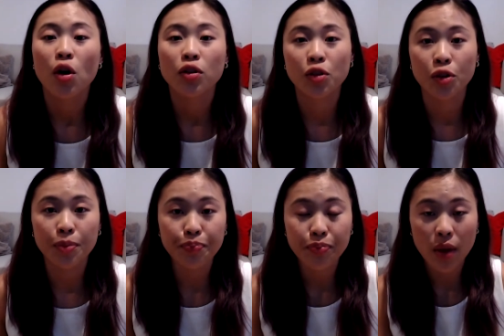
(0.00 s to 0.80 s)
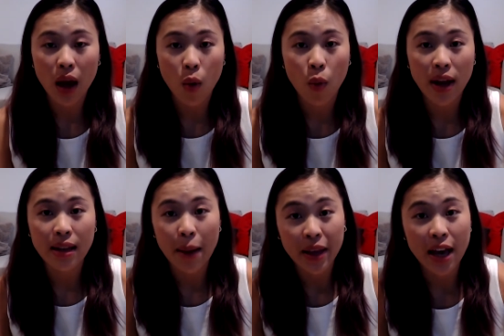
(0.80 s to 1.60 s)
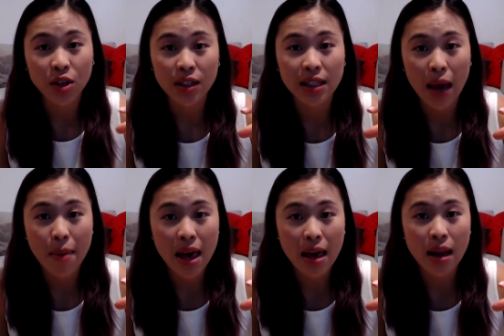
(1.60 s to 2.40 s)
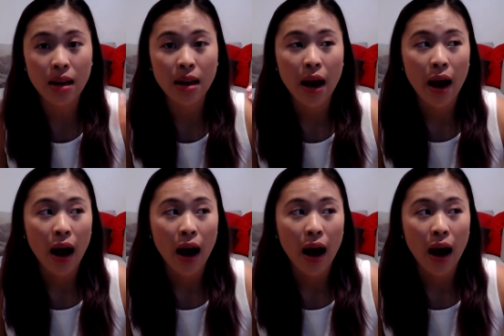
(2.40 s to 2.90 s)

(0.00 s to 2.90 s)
So when the applications came in,